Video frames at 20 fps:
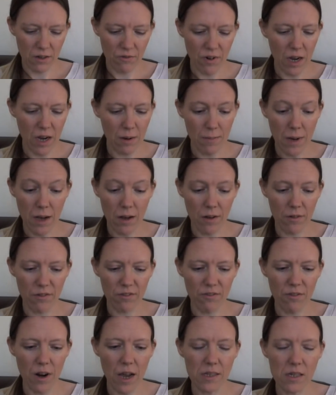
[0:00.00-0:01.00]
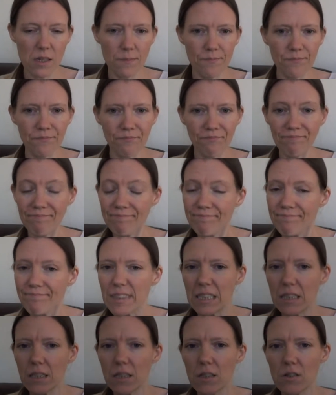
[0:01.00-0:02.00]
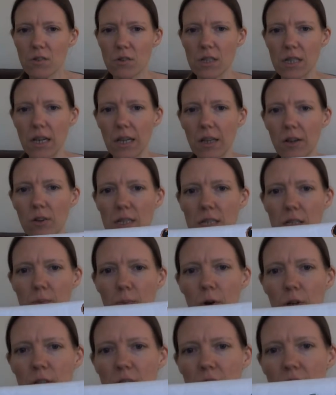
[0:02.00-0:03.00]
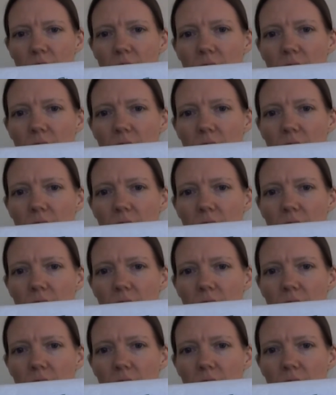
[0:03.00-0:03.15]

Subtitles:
the right amount of thread, so it's a little disappointing.